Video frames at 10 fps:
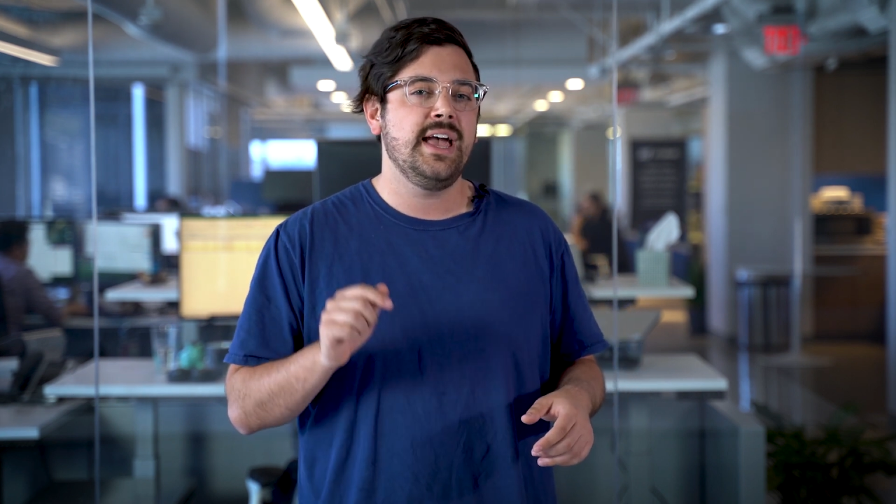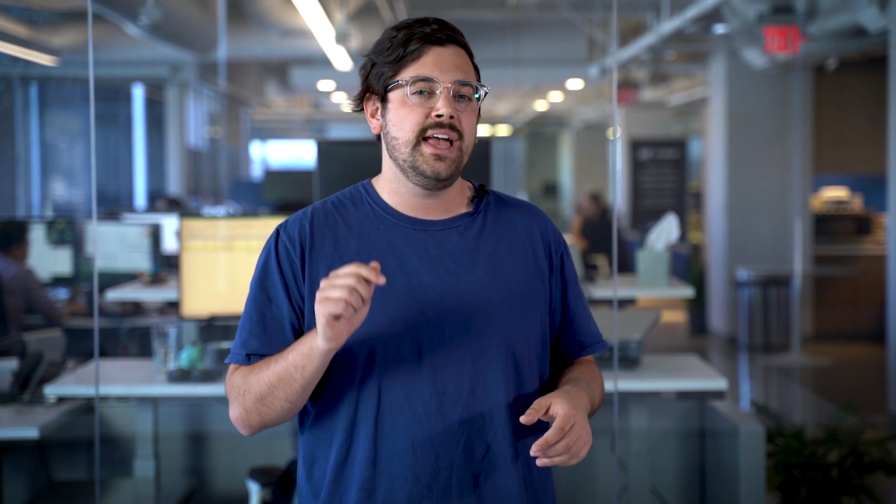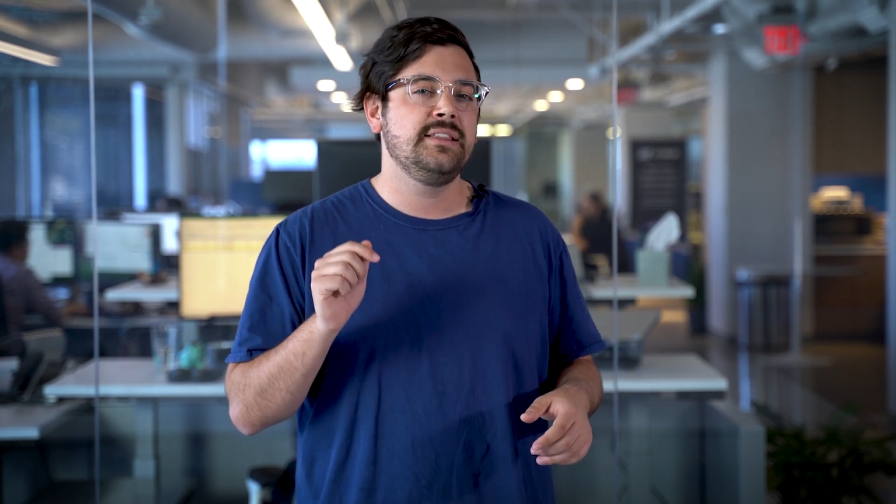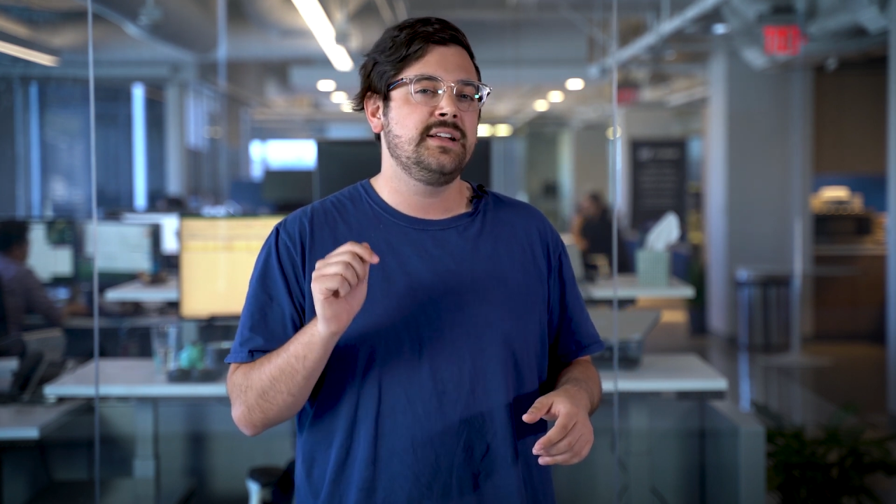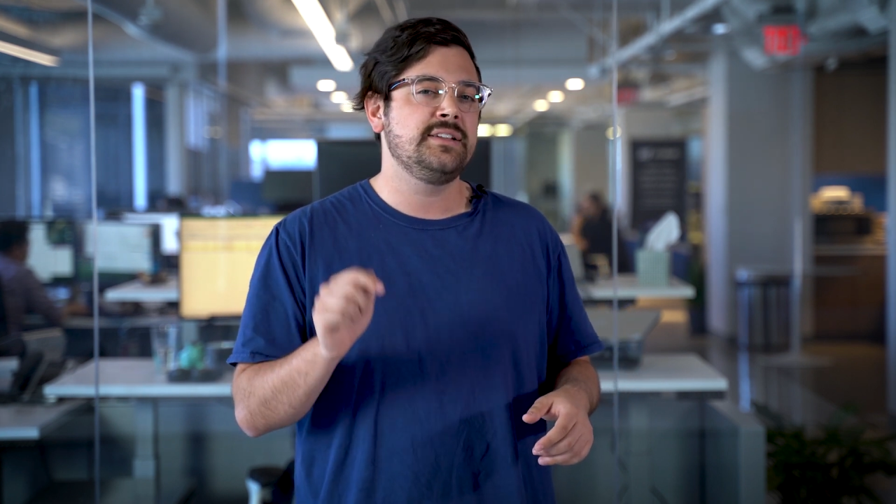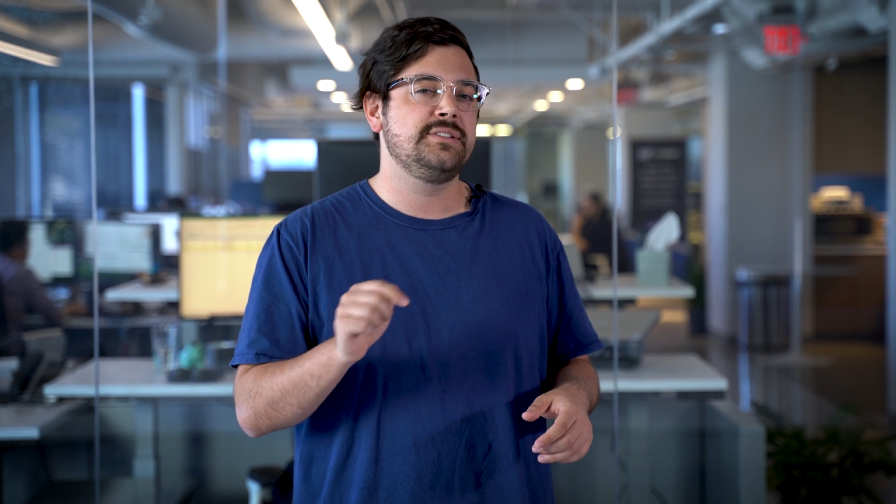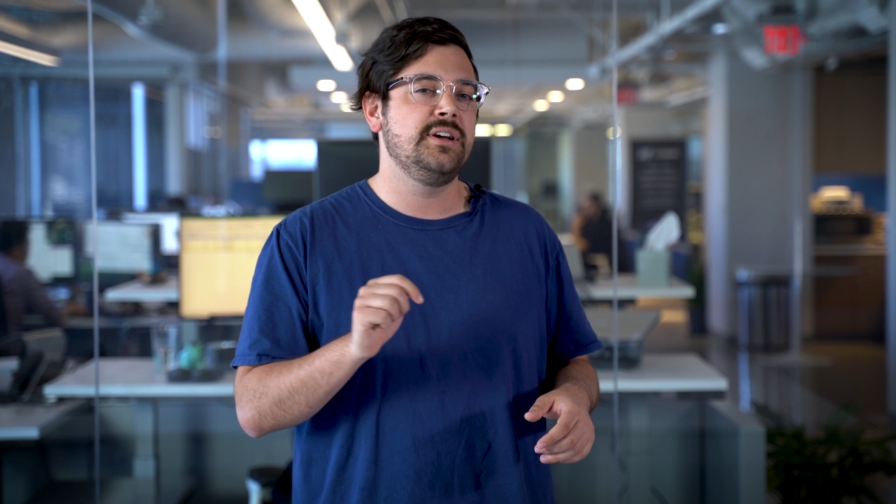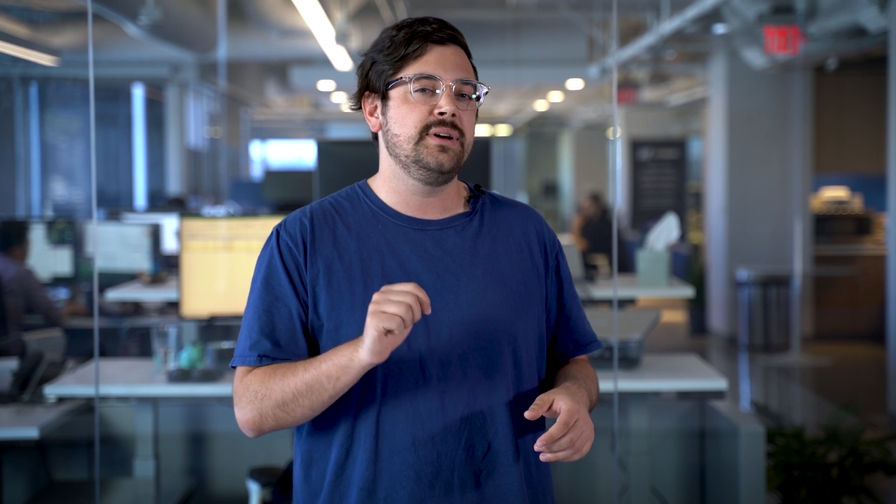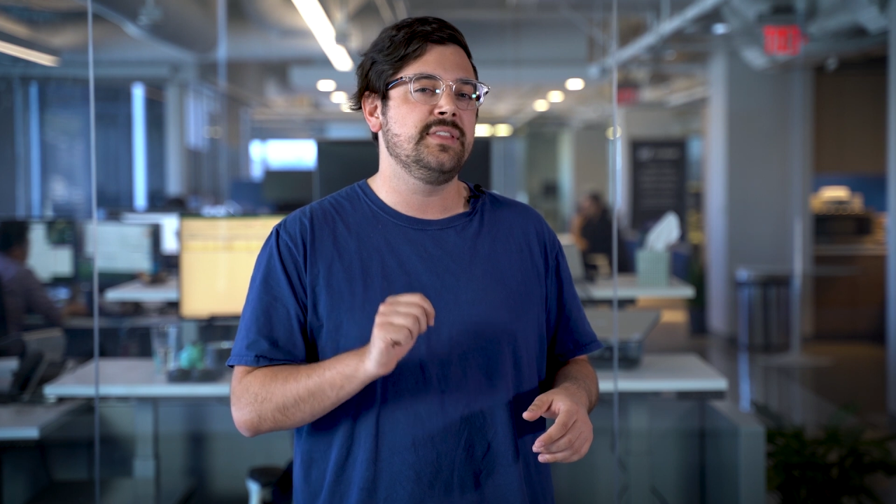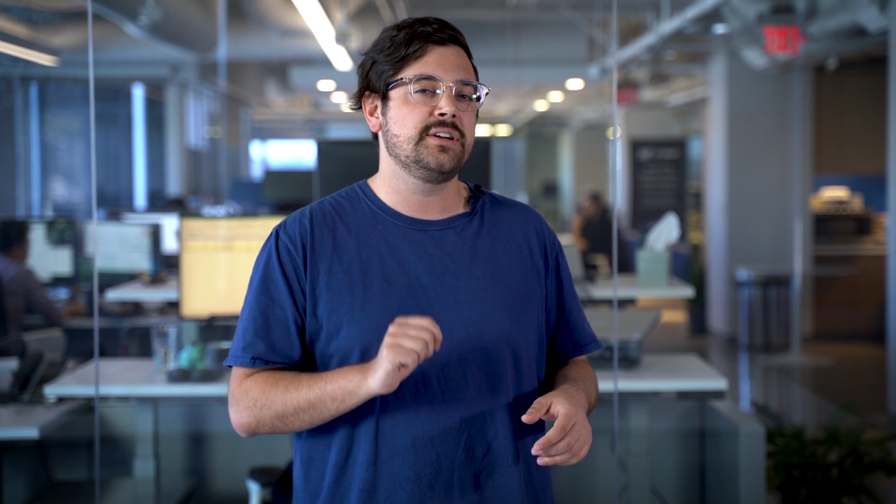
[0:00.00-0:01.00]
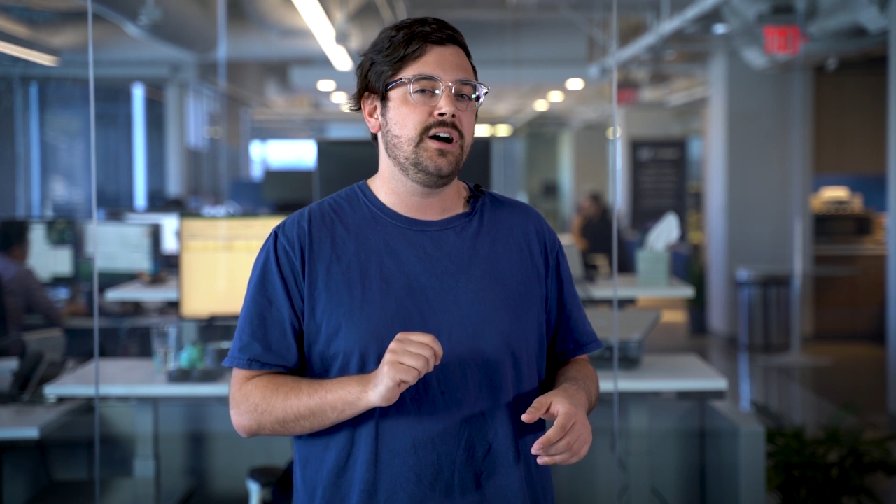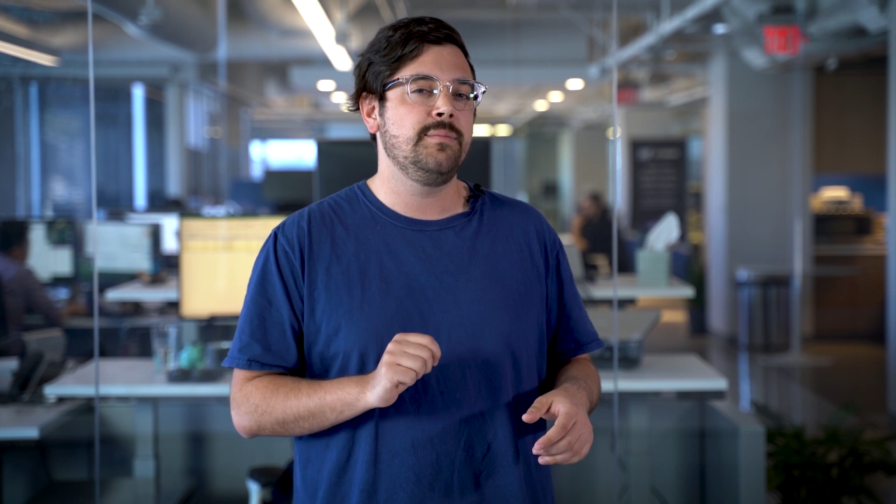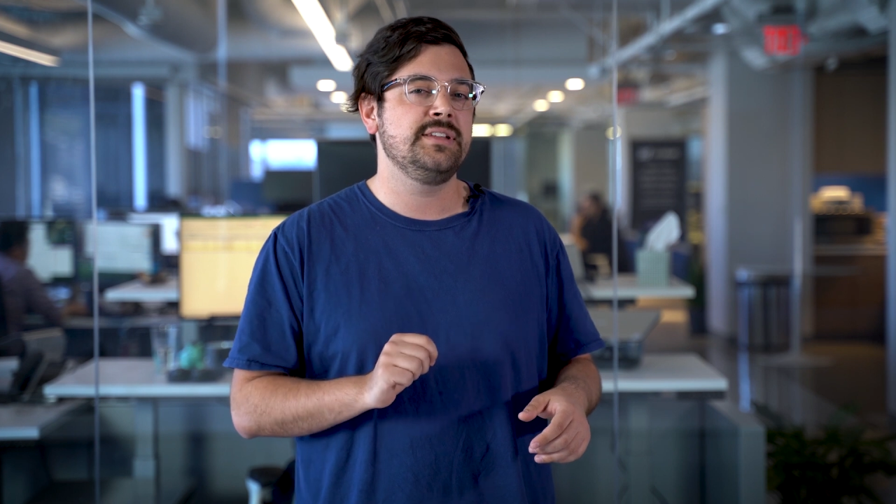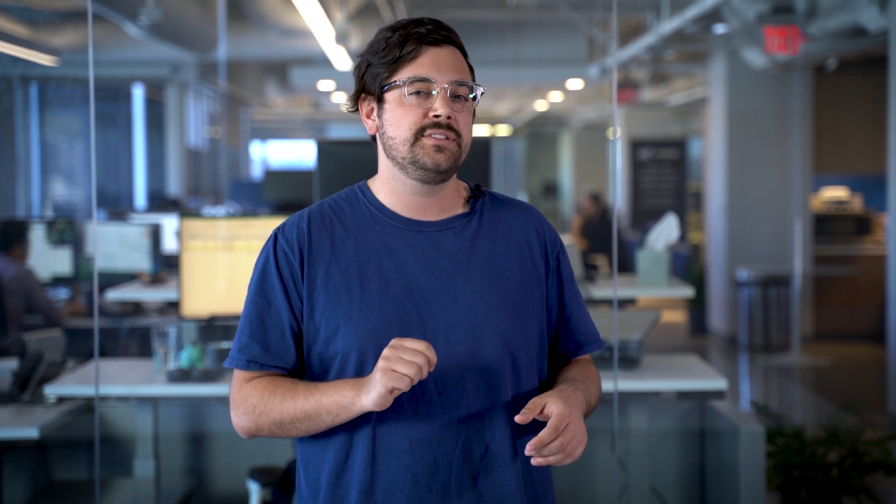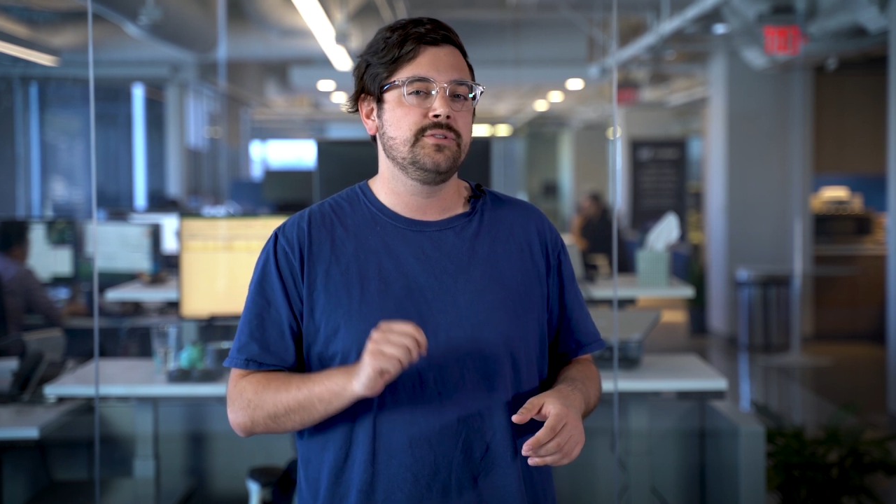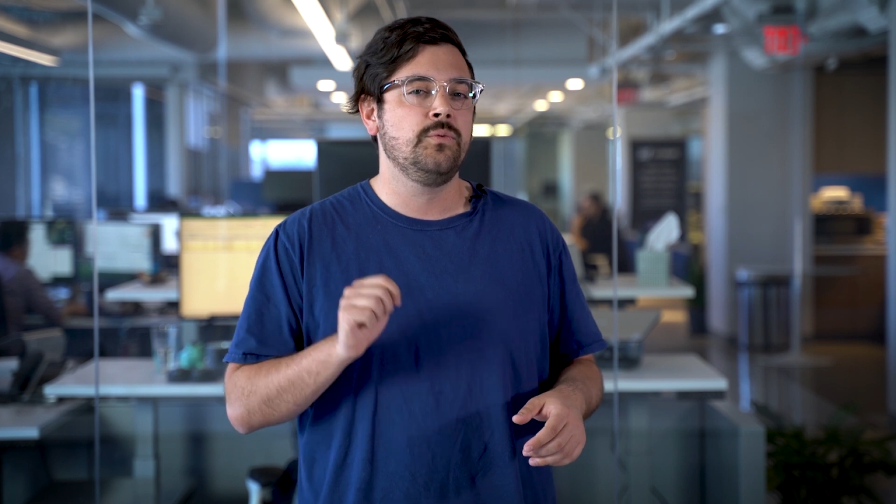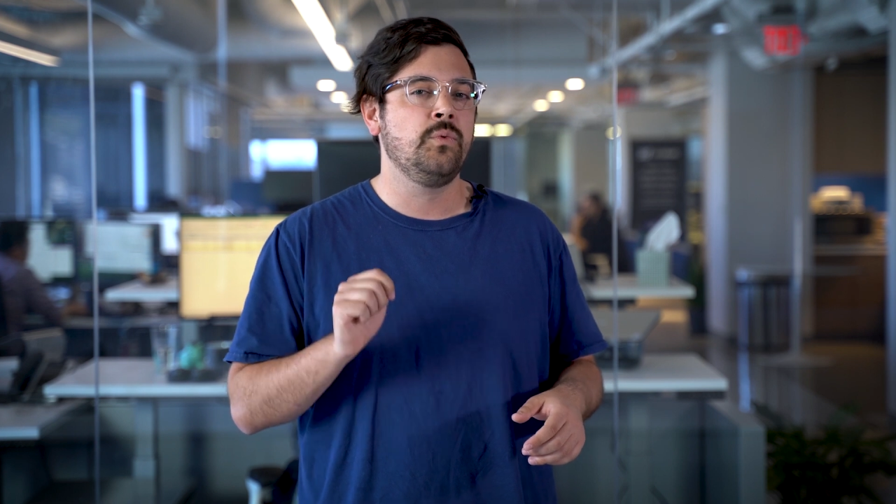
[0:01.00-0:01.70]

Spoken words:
and let us know in the comments